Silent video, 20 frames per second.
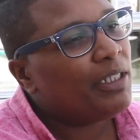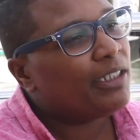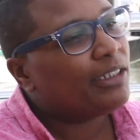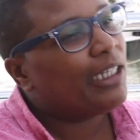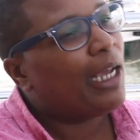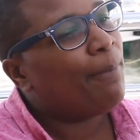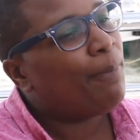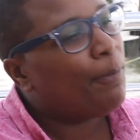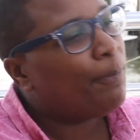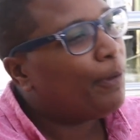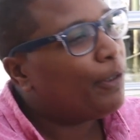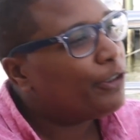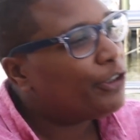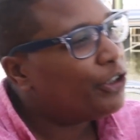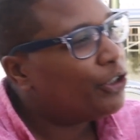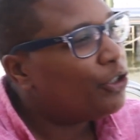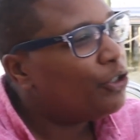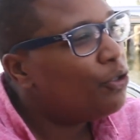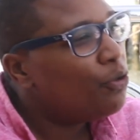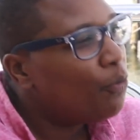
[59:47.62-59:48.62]
me the type of
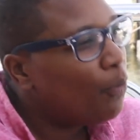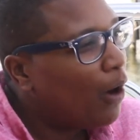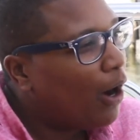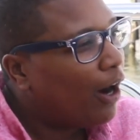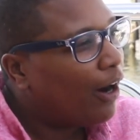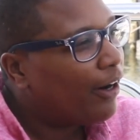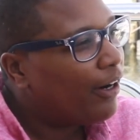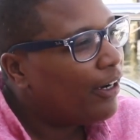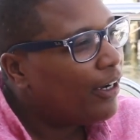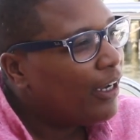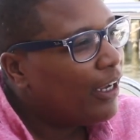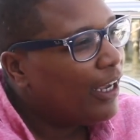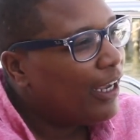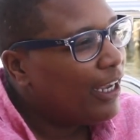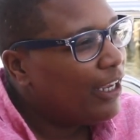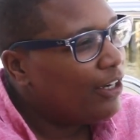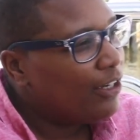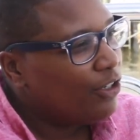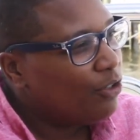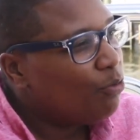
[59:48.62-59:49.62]
person you are
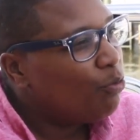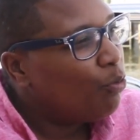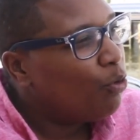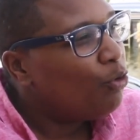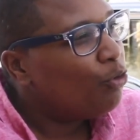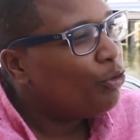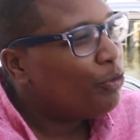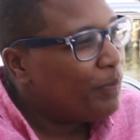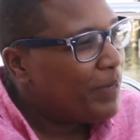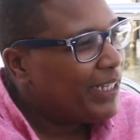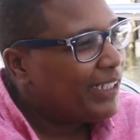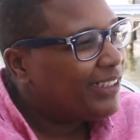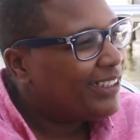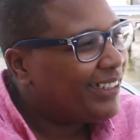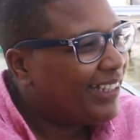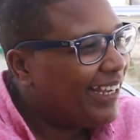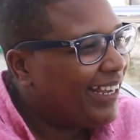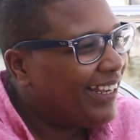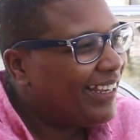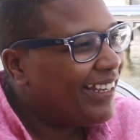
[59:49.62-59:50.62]
and you wooed me
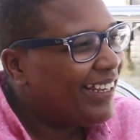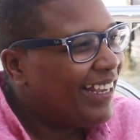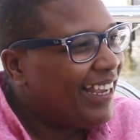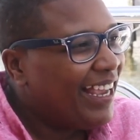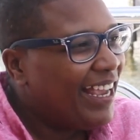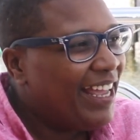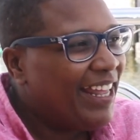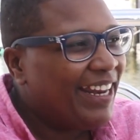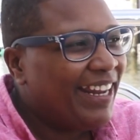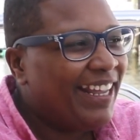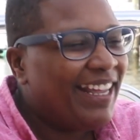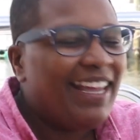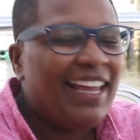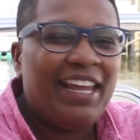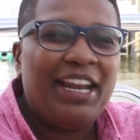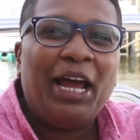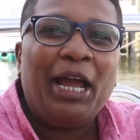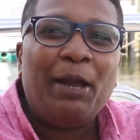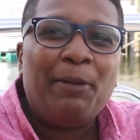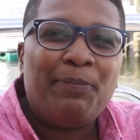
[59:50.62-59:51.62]
today. Well, thank and, you.
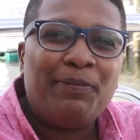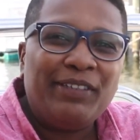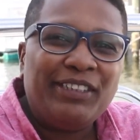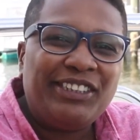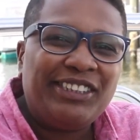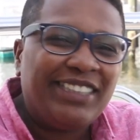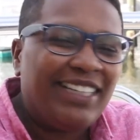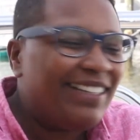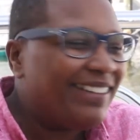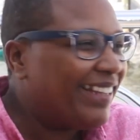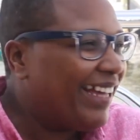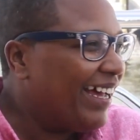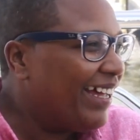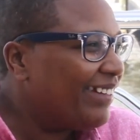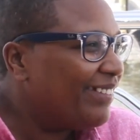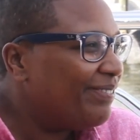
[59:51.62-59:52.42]
And I appreciate that.